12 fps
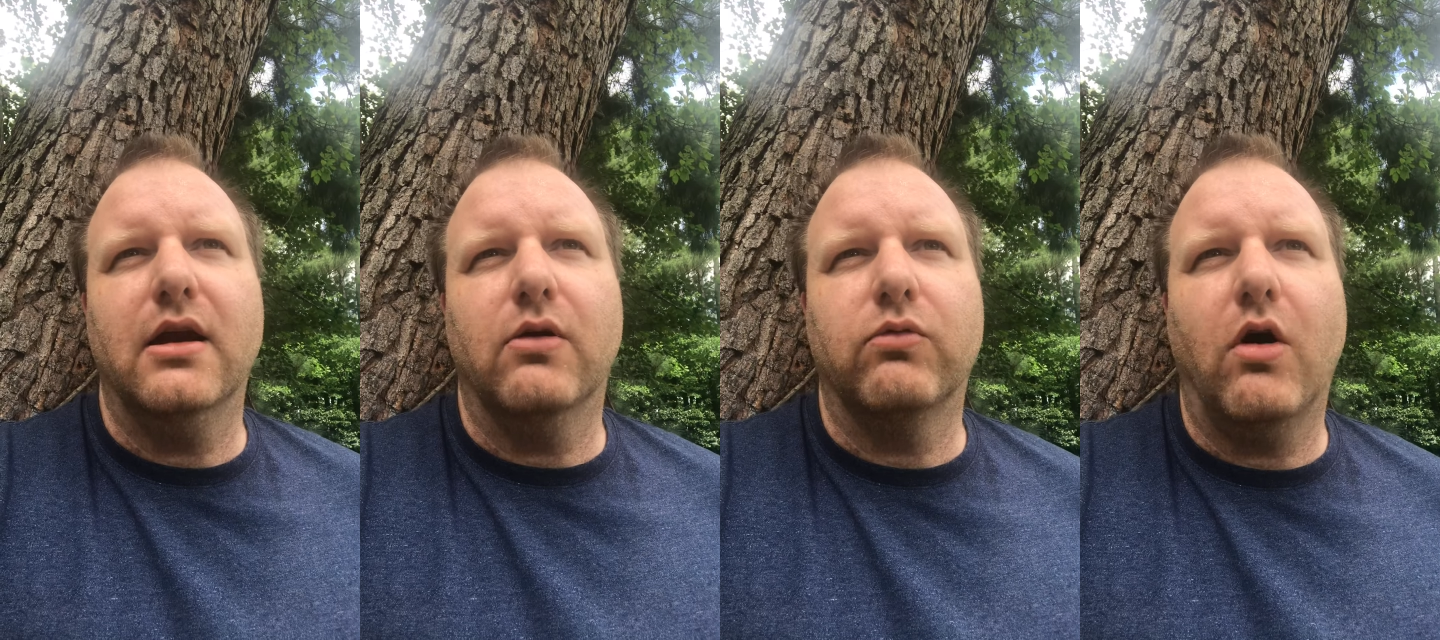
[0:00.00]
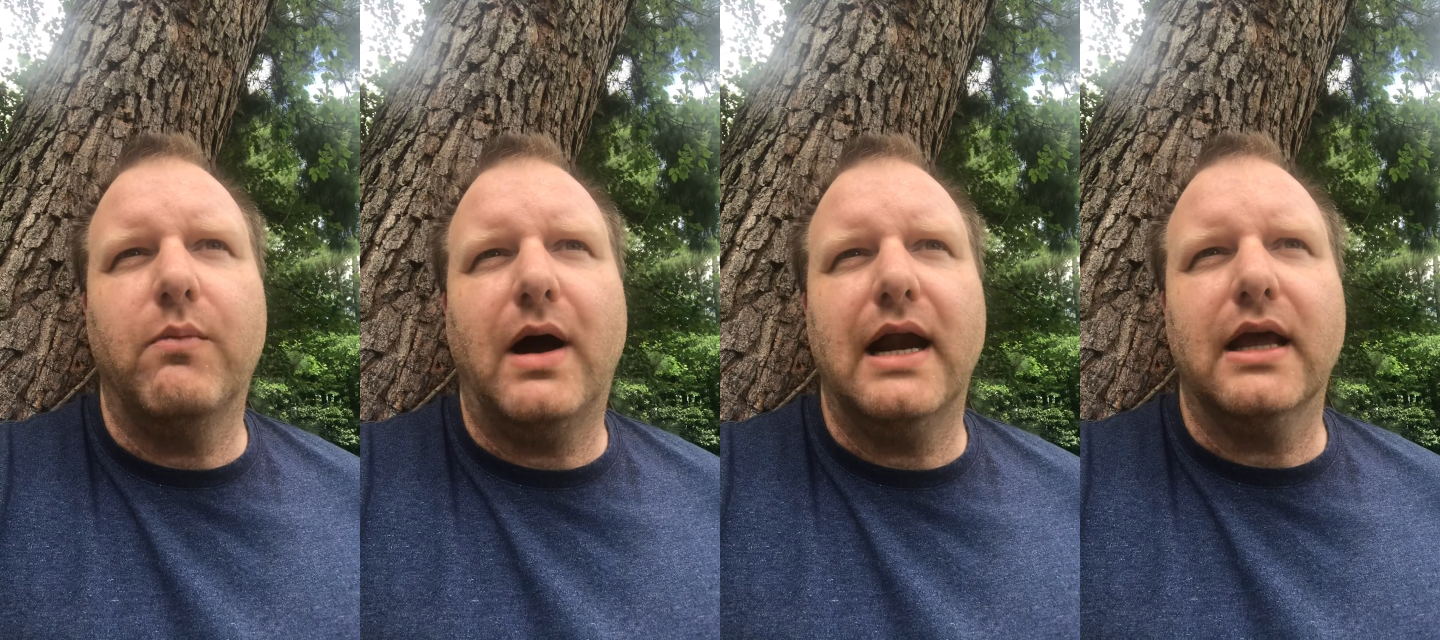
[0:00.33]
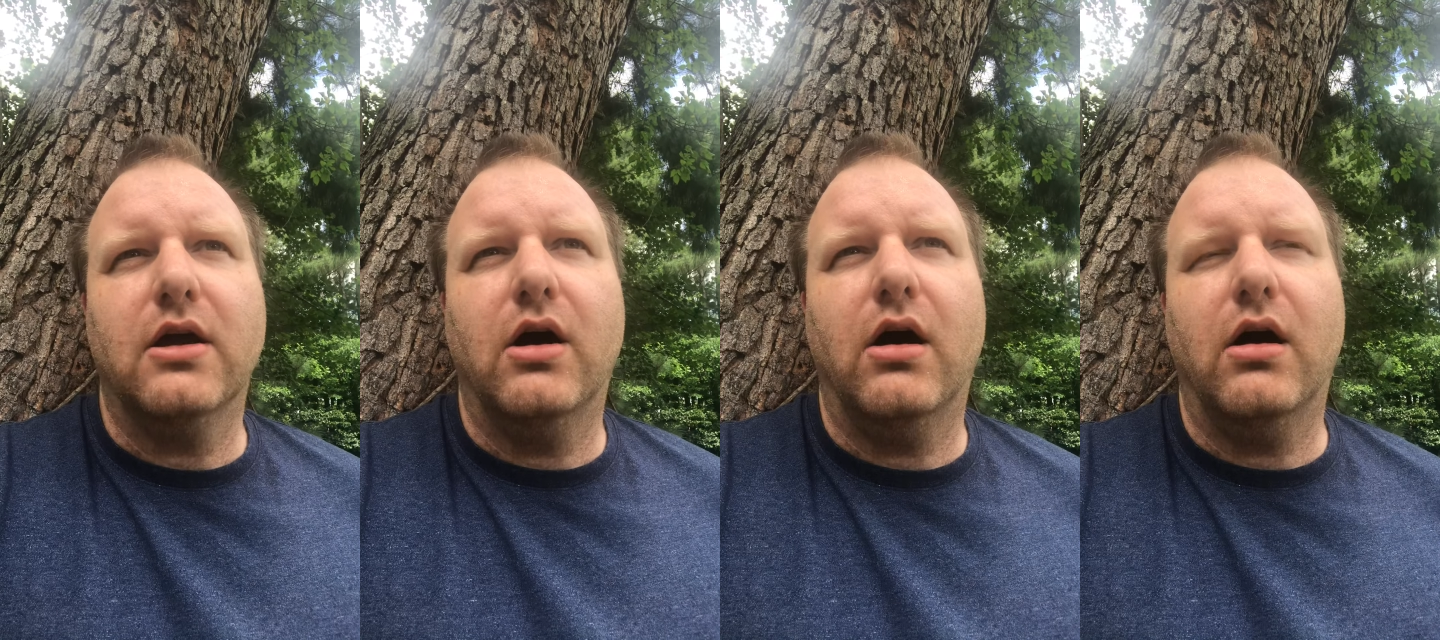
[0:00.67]
robotic
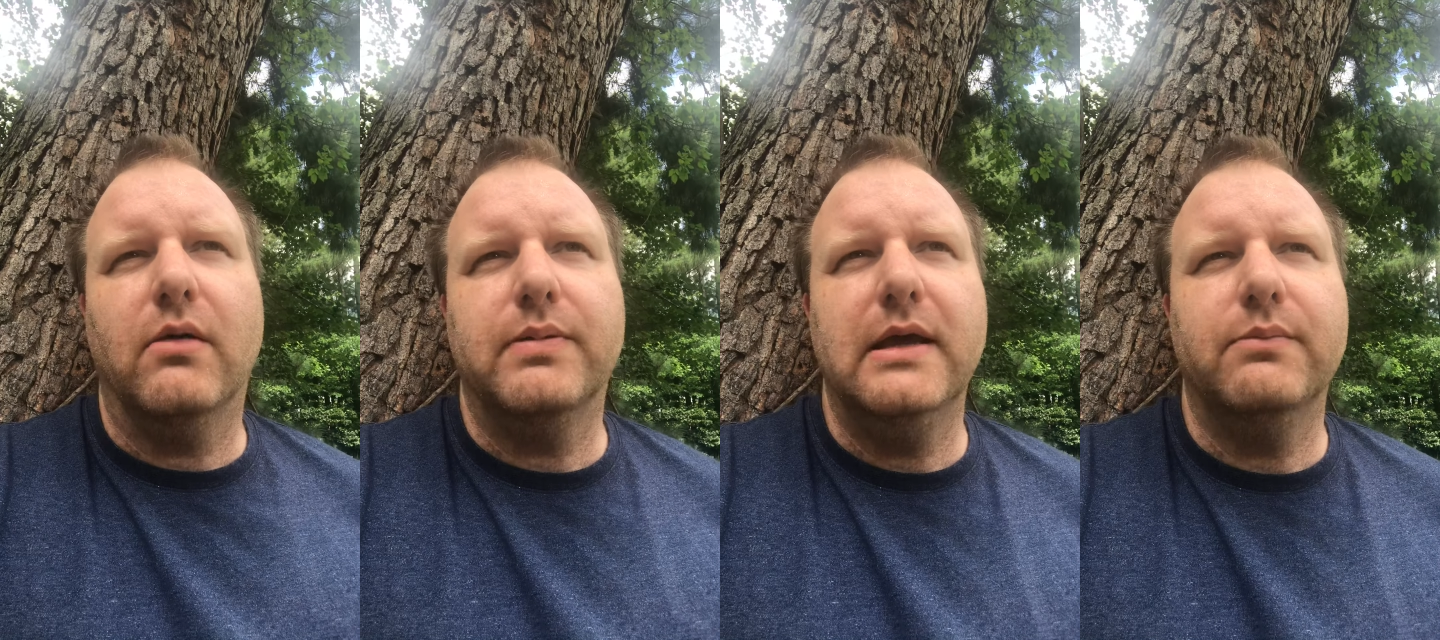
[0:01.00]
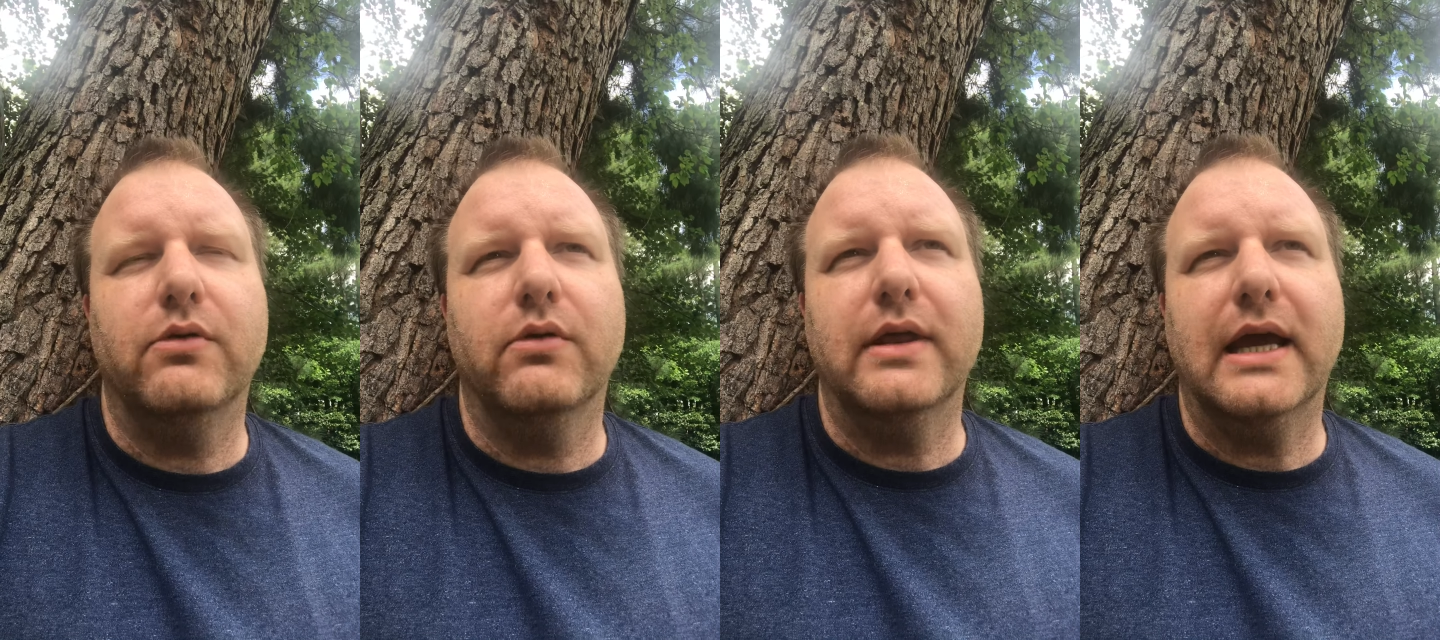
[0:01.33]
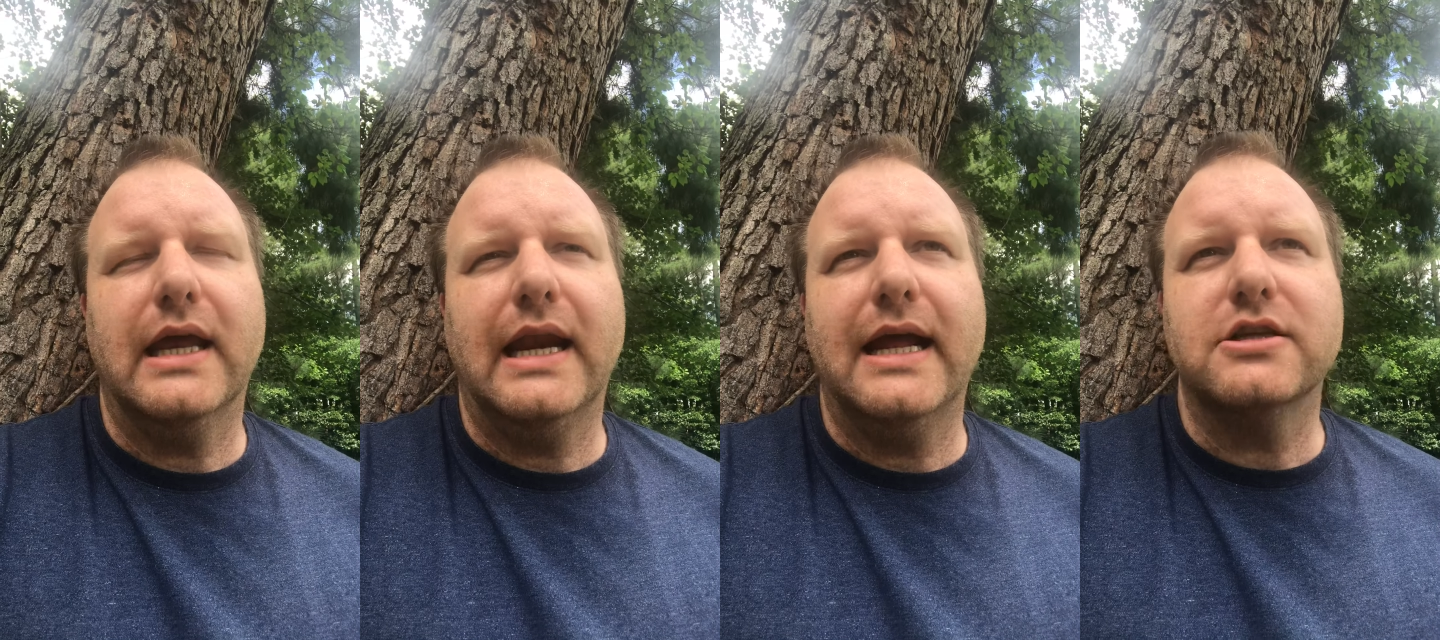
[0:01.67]
call people that
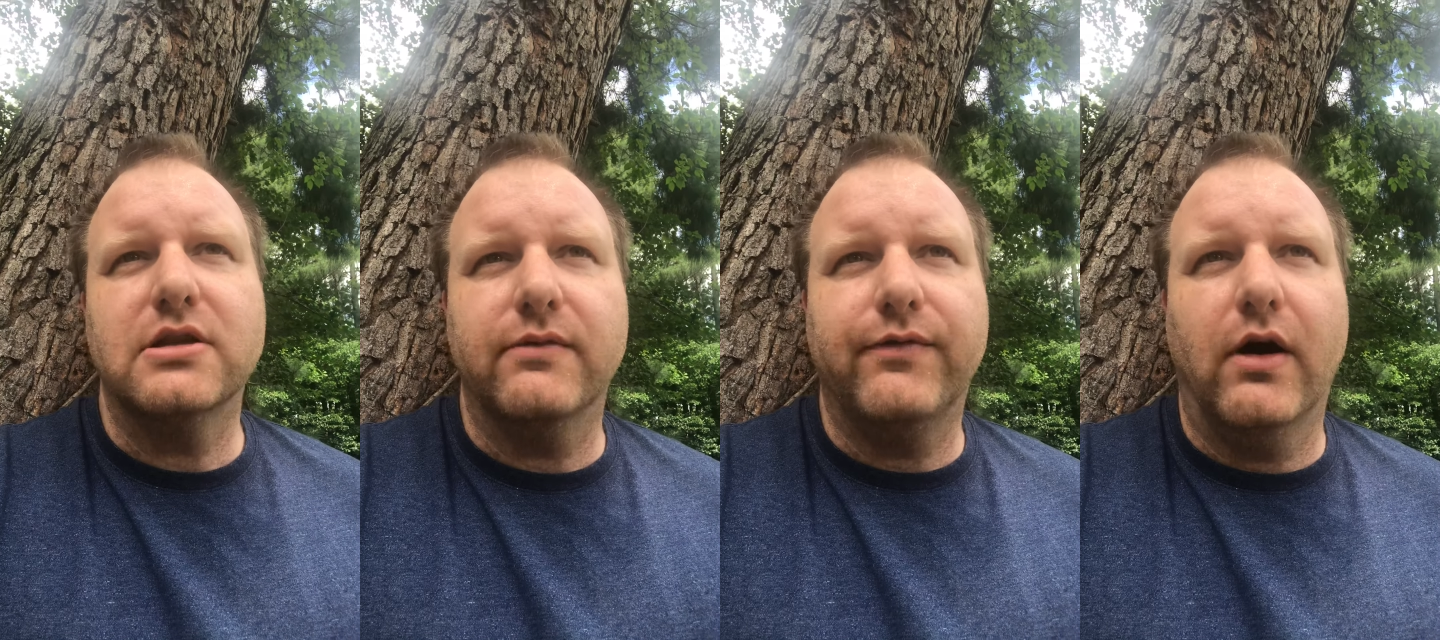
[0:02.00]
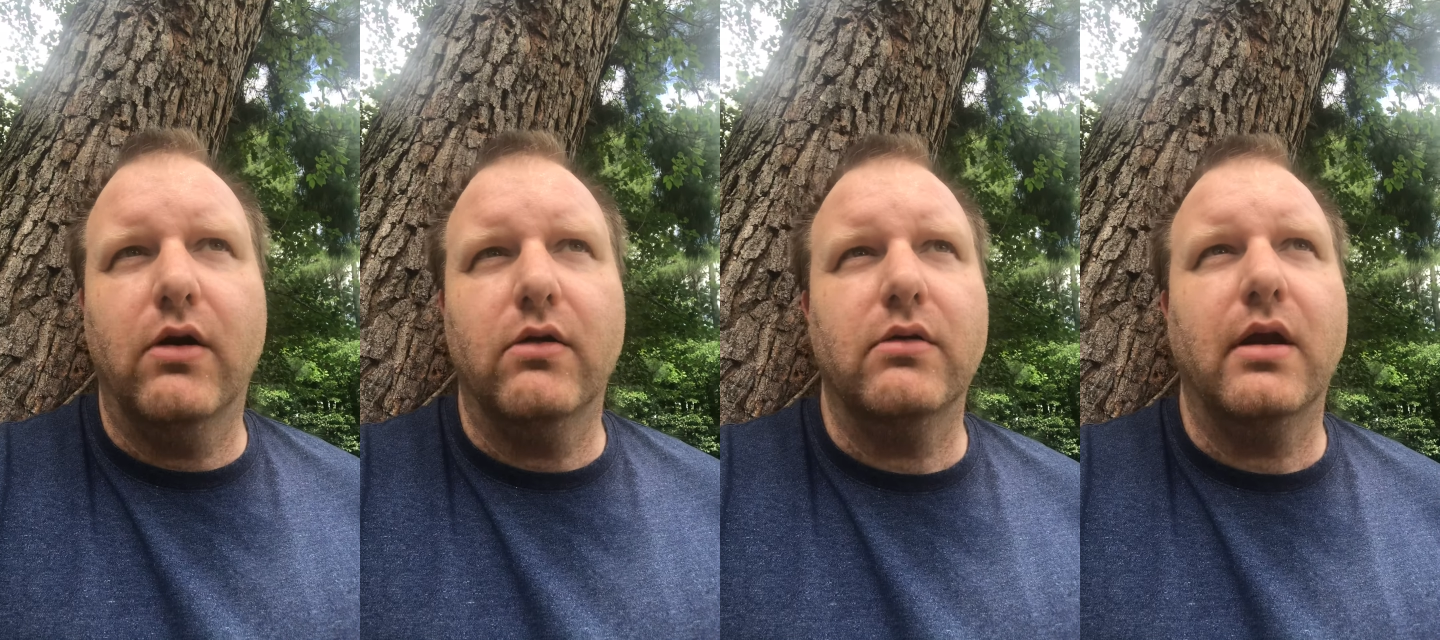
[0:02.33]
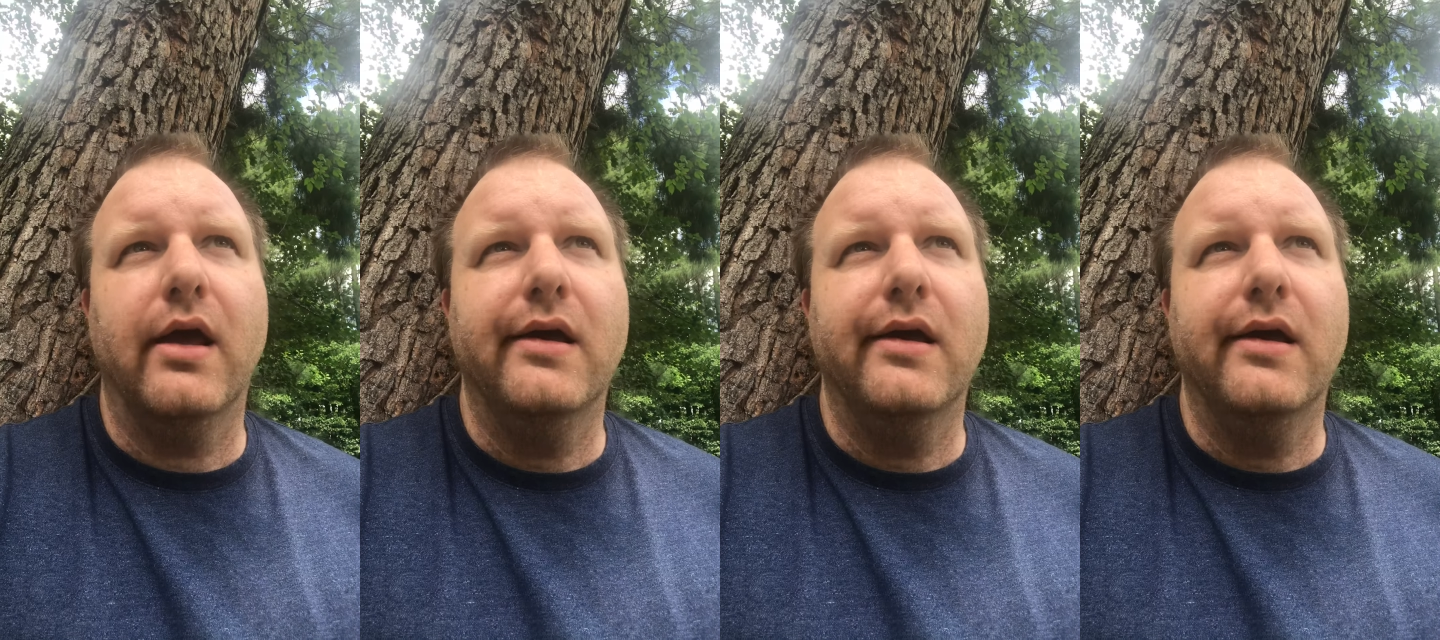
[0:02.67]
can answer the phone